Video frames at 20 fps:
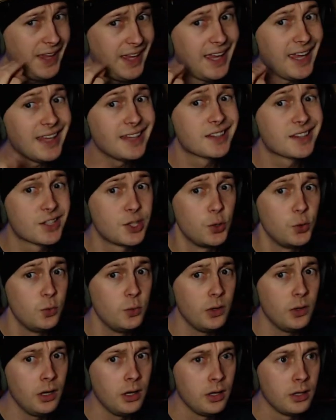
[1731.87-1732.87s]

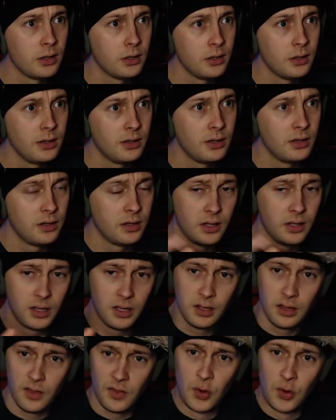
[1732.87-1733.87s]
into
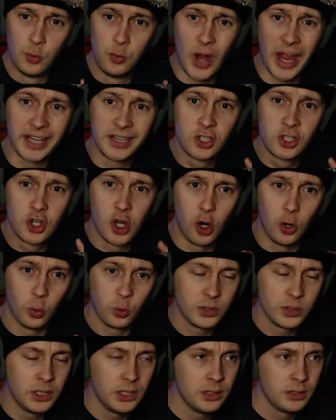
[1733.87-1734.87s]
the red
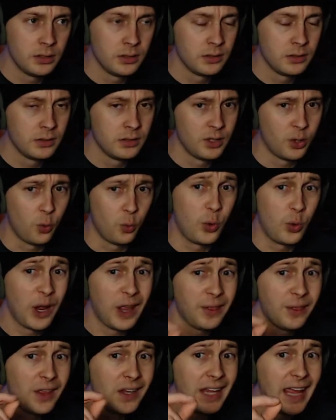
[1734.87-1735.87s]
code
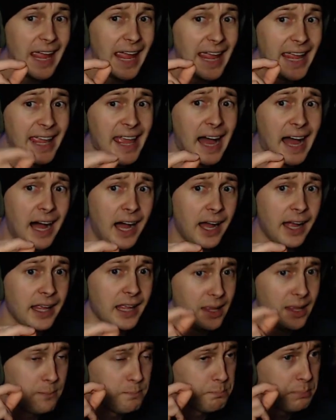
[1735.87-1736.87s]
with an AI
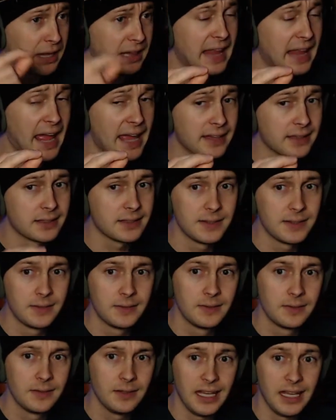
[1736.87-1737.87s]
implant
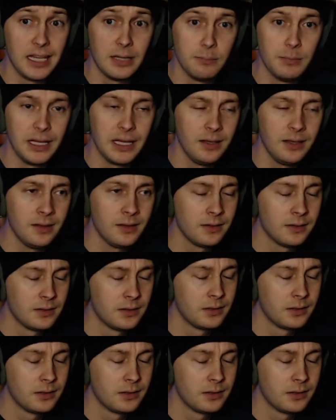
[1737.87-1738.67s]
in me